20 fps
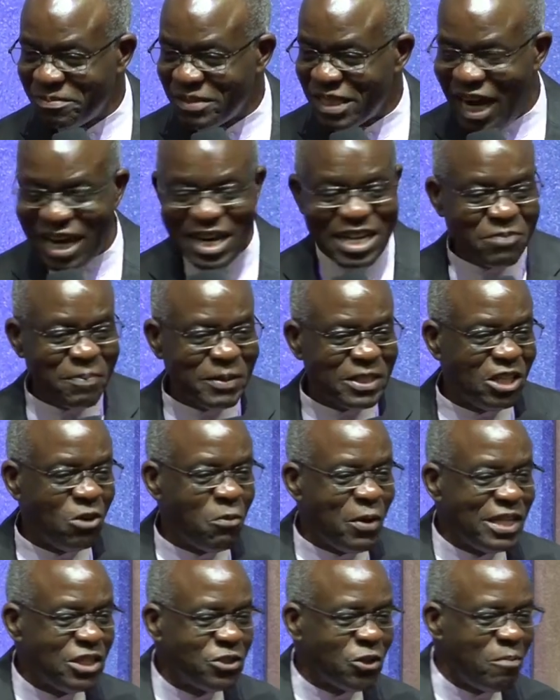And especially
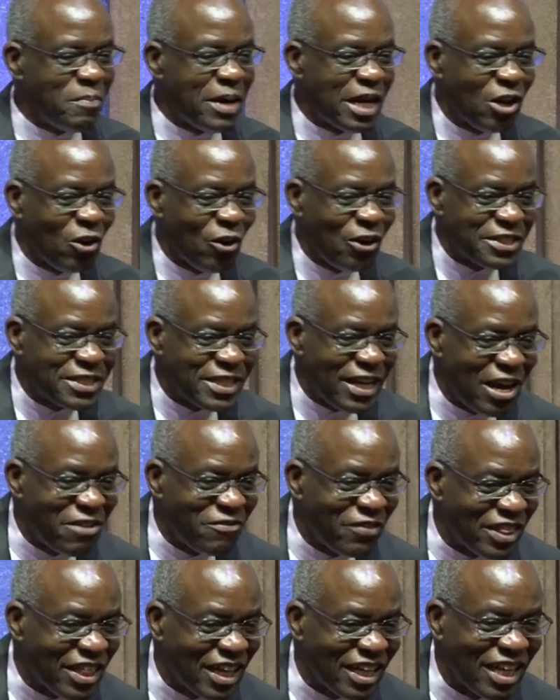when Job had lost
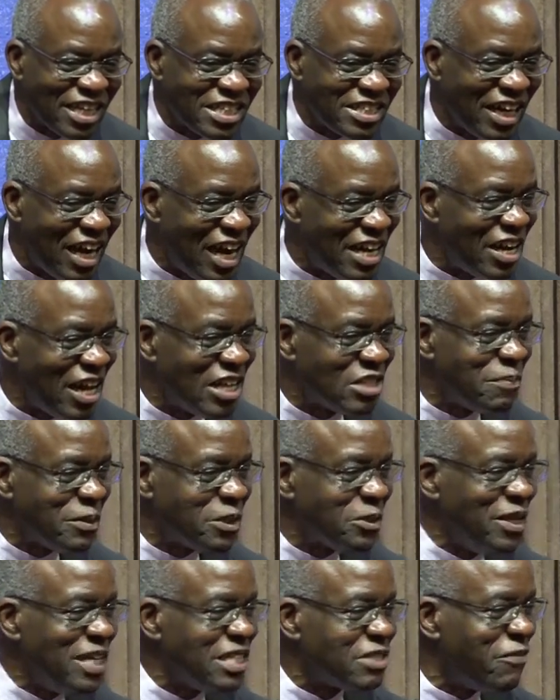everything that he had,
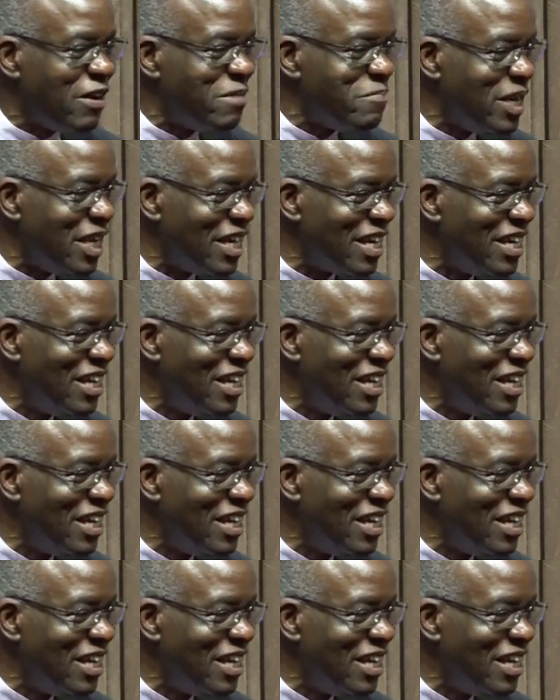especially his family